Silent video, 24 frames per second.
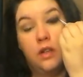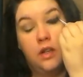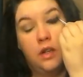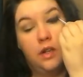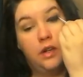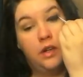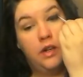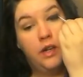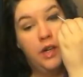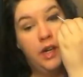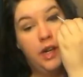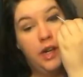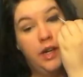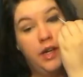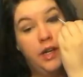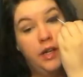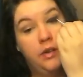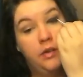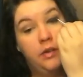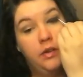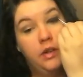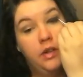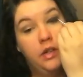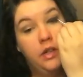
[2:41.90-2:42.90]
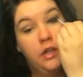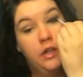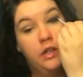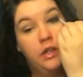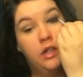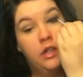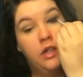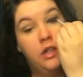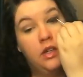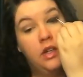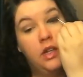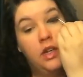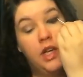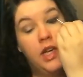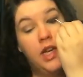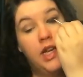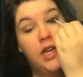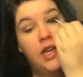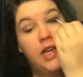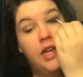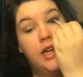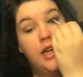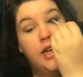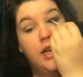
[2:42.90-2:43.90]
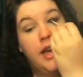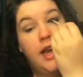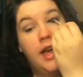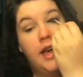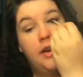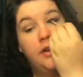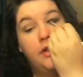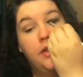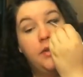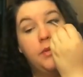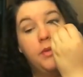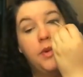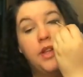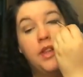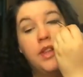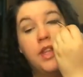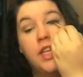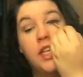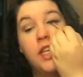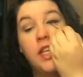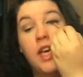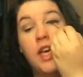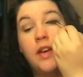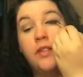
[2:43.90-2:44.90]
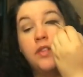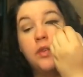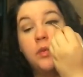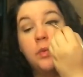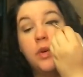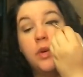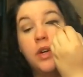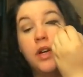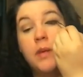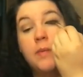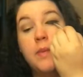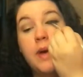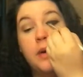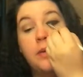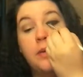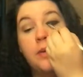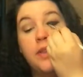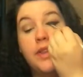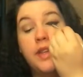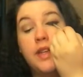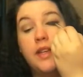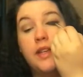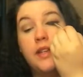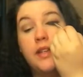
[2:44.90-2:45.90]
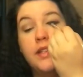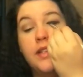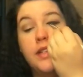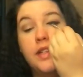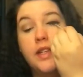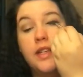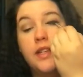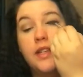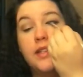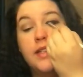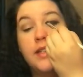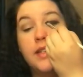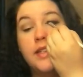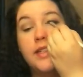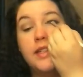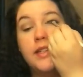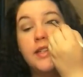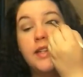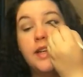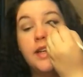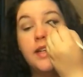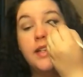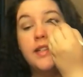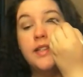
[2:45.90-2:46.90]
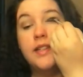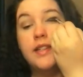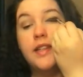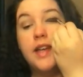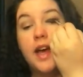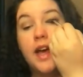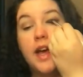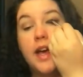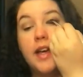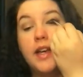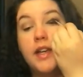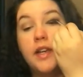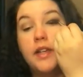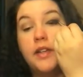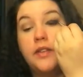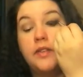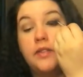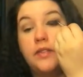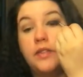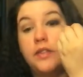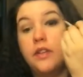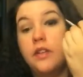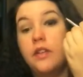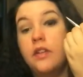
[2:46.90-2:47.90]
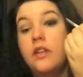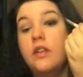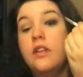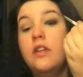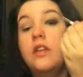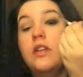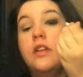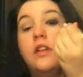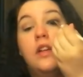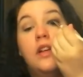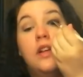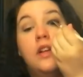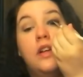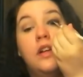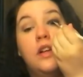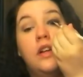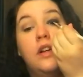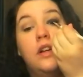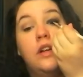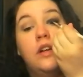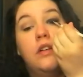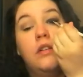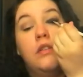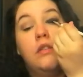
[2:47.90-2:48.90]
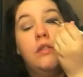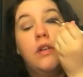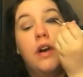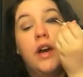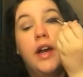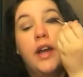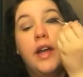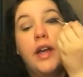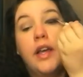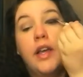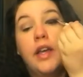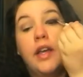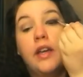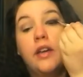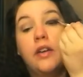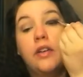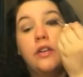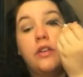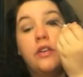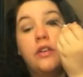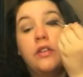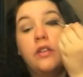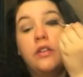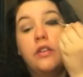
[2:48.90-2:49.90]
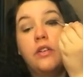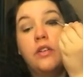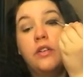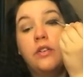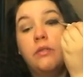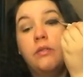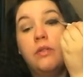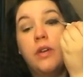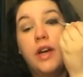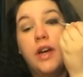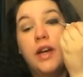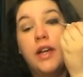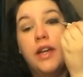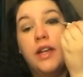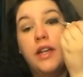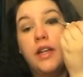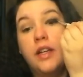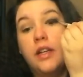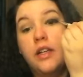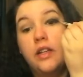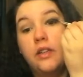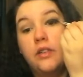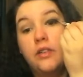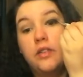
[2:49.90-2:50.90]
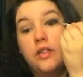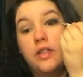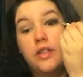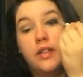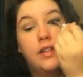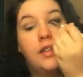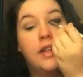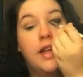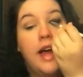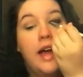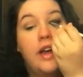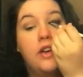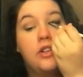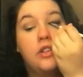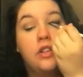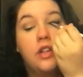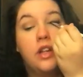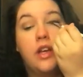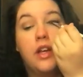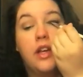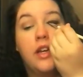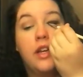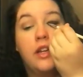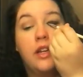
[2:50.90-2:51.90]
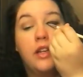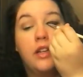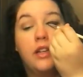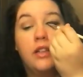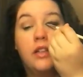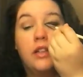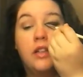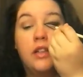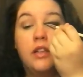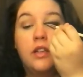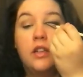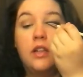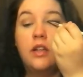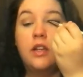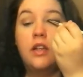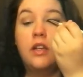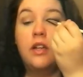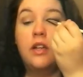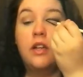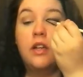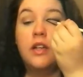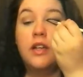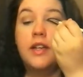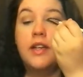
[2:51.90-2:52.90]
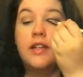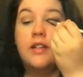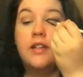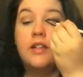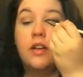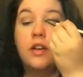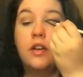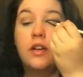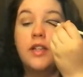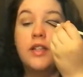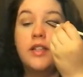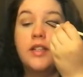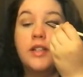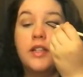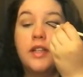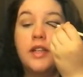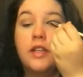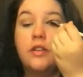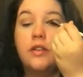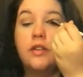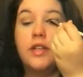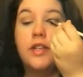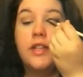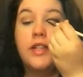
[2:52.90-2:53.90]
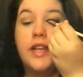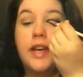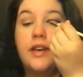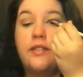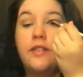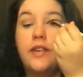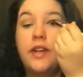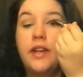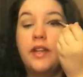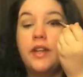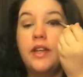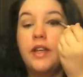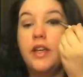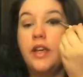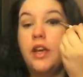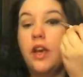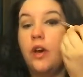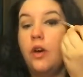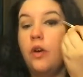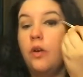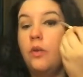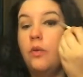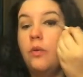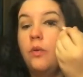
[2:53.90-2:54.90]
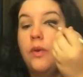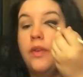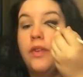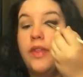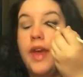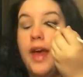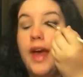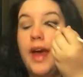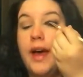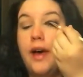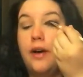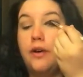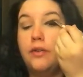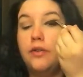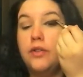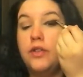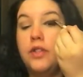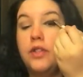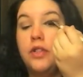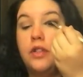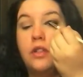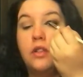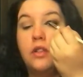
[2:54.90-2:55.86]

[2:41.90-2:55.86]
Alright. Now, the one thing you have to worry about with this is it does kind of right here. You've got to get it close to the lash line. Because honestly, you could definitely go without